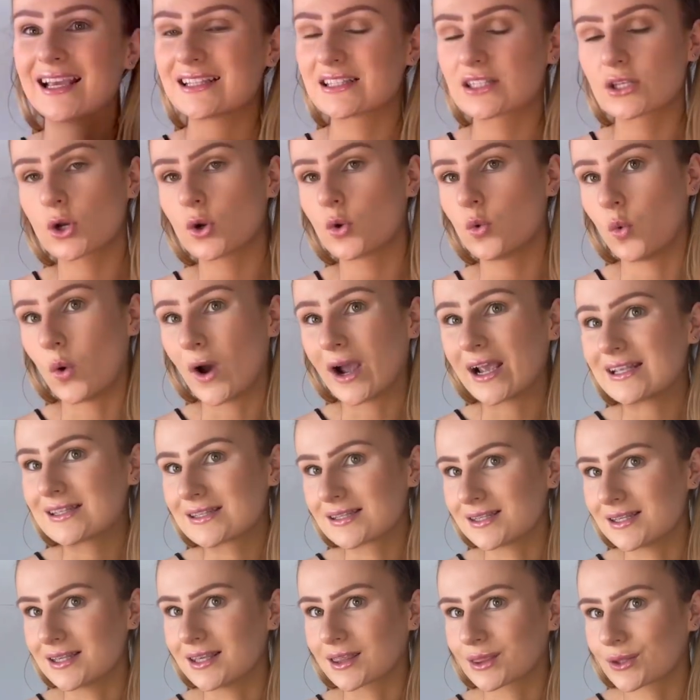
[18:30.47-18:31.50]
quite
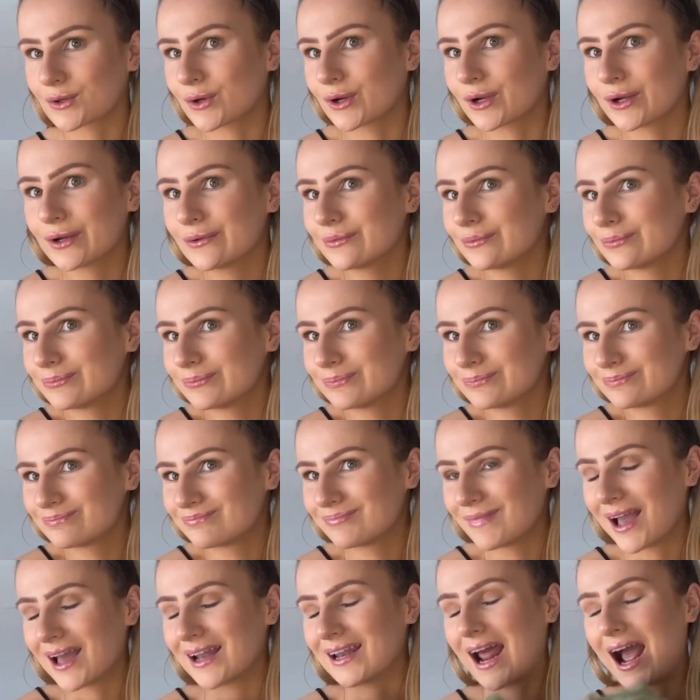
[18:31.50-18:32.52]
see-through
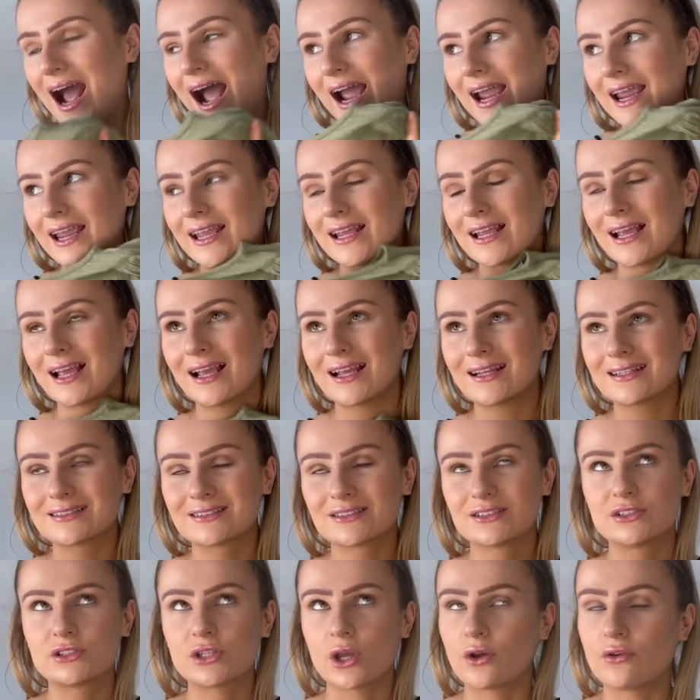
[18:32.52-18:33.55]
and I
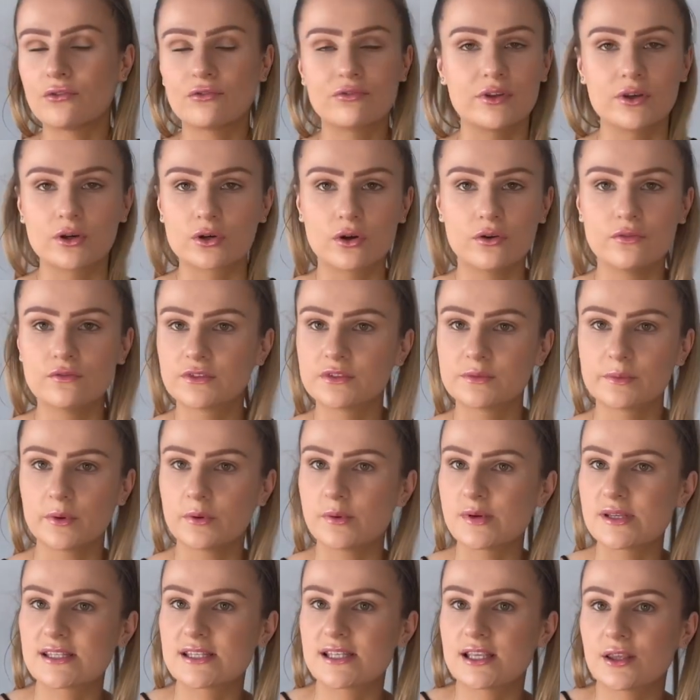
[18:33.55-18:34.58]
don't feel comfortable with
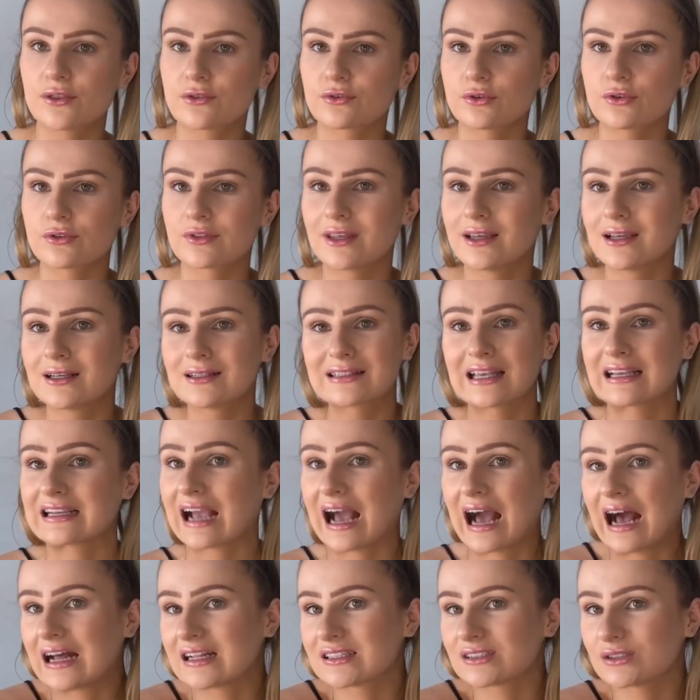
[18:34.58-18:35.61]
see-through things, like,
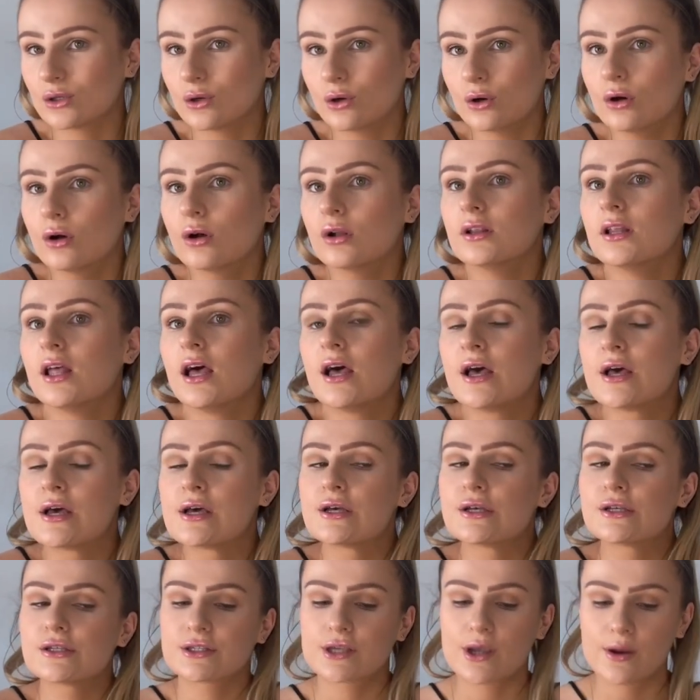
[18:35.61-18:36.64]
at all.
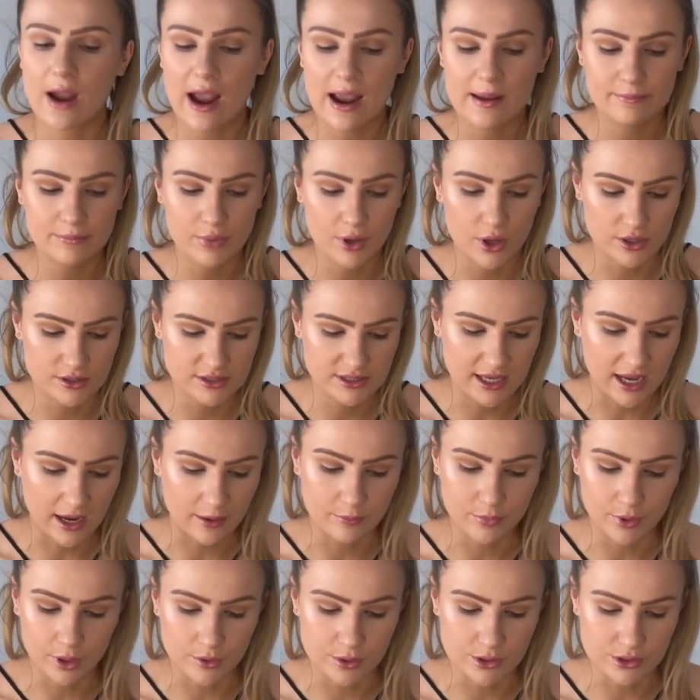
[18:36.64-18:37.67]
So I'm Percy, I'm
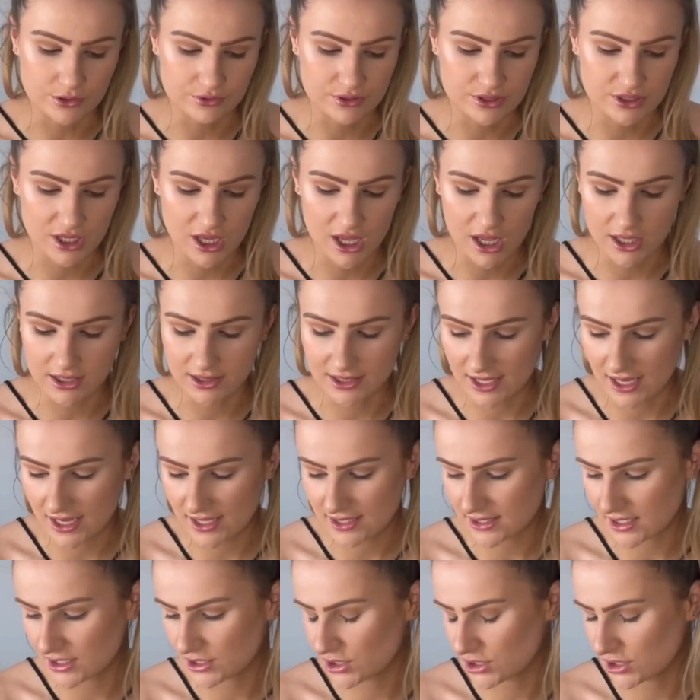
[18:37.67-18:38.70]
going to return this. I
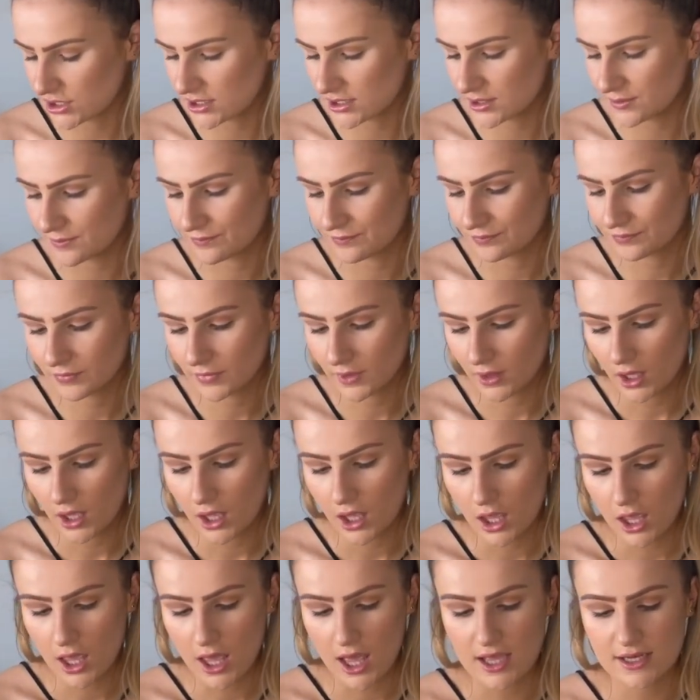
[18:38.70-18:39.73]
just, I
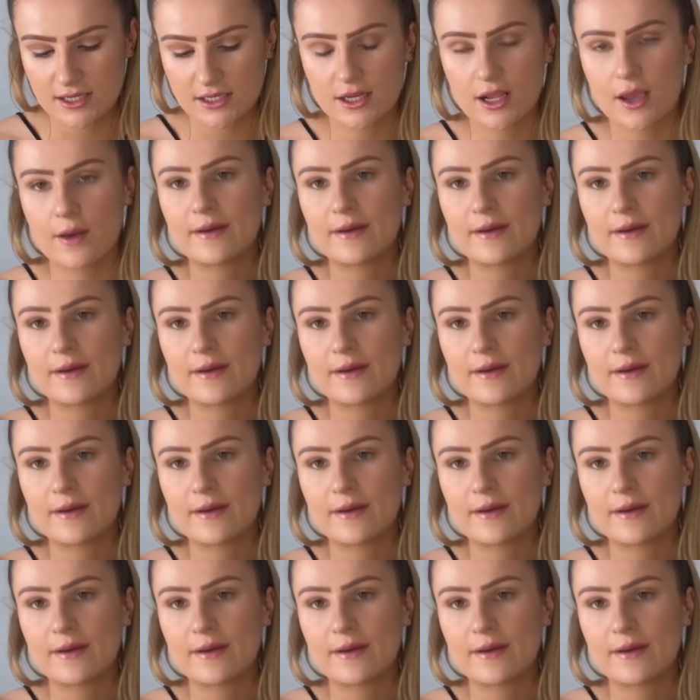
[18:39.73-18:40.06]
don't know, I just